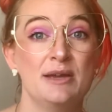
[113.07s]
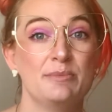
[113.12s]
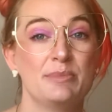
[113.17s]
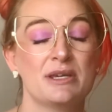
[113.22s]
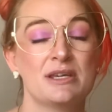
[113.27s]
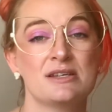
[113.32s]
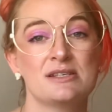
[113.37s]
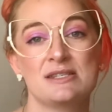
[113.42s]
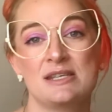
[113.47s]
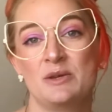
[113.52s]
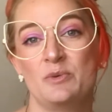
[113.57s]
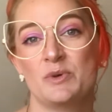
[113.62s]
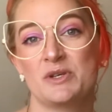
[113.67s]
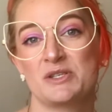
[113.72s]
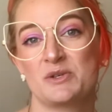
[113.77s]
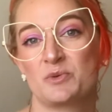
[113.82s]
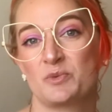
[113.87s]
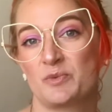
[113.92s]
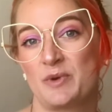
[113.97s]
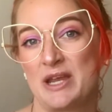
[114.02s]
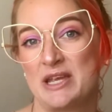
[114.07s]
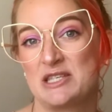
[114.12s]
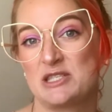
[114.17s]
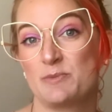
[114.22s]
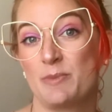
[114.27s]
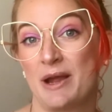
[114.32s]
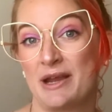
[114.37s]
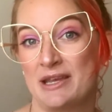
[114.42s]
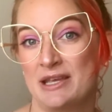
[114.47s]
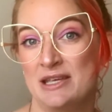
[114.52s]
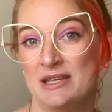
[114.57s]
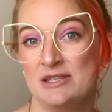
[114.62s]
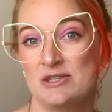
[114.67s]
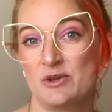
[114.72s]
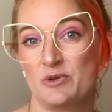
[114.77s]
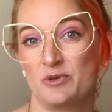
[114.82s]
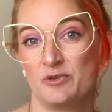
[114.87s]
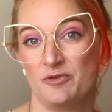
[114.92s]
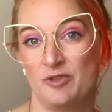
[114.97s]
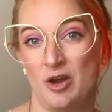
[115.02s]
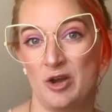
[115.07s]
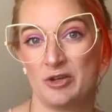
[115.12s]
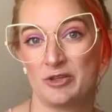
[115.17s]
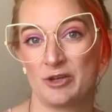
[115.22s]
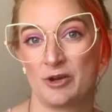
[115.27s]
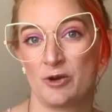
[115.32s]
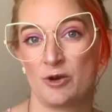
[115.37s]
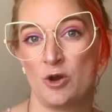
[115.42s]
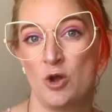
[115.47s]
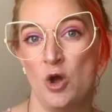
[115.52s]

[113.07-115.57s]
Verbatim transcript: because he wasn't raised by his own father